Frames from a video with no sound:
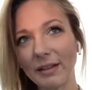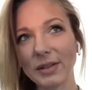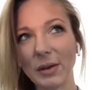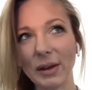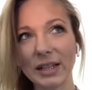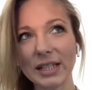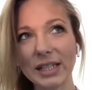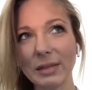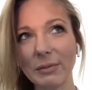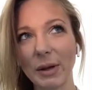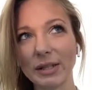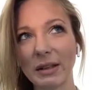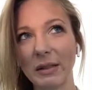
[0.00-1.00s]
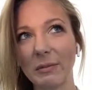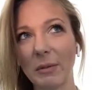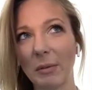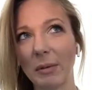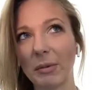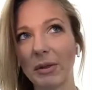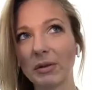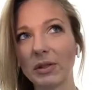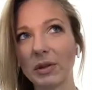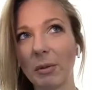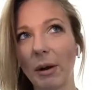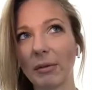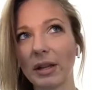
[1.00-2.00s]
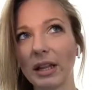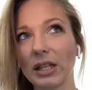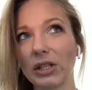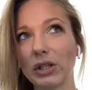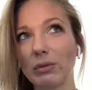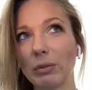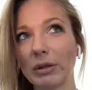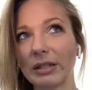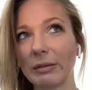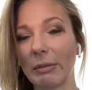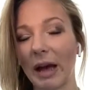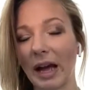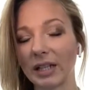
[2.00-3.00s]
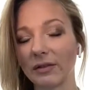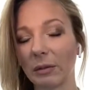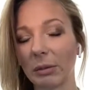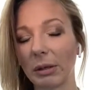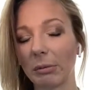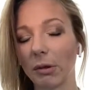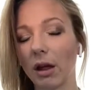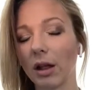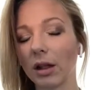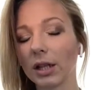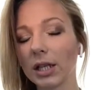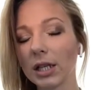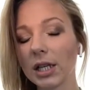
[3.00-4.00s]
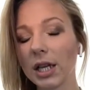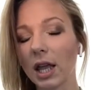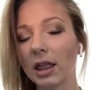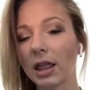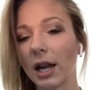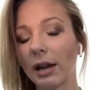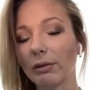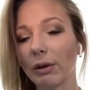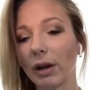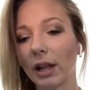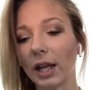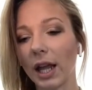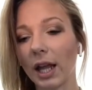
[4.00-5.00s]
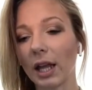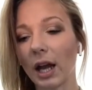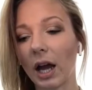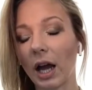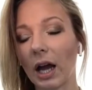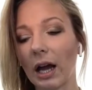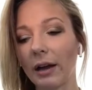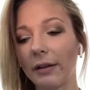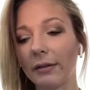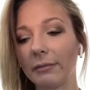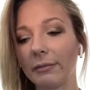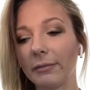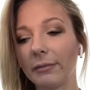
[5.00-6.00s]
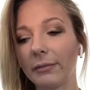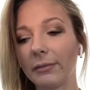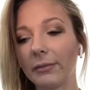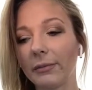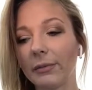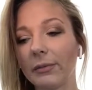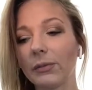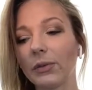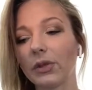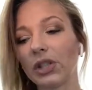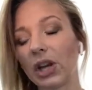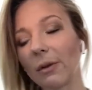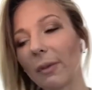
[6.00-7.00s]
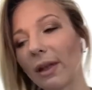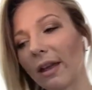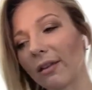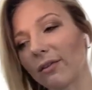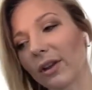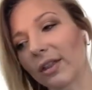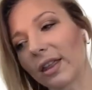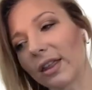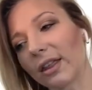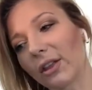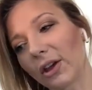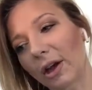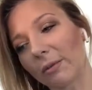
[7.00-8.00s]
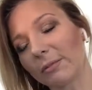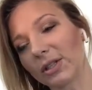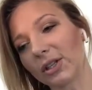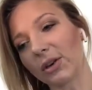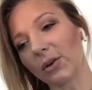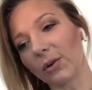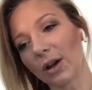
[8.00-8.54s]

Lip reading: I guess it depends on the moment, but those are probably the two most impactful people that I really share my life with and look up to.